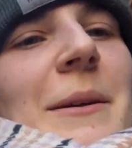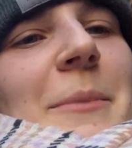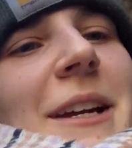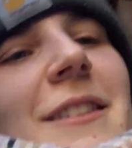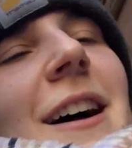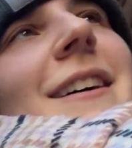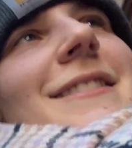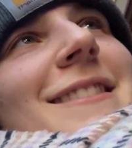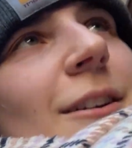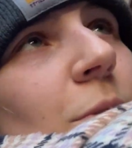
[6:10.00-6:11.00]
my
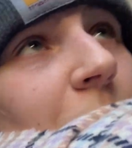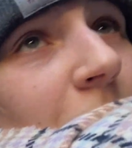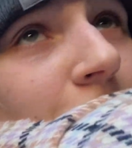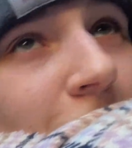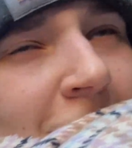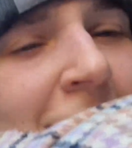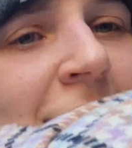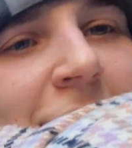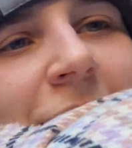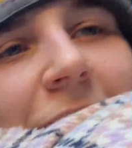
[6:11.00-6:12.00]
class at Rumble,
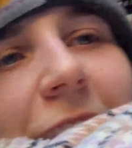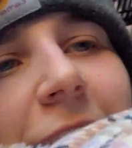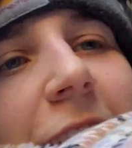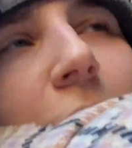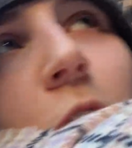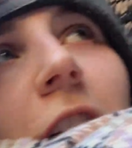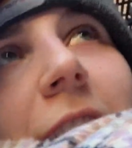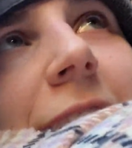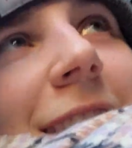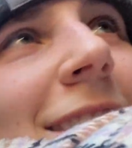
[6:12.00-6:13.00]
and I cried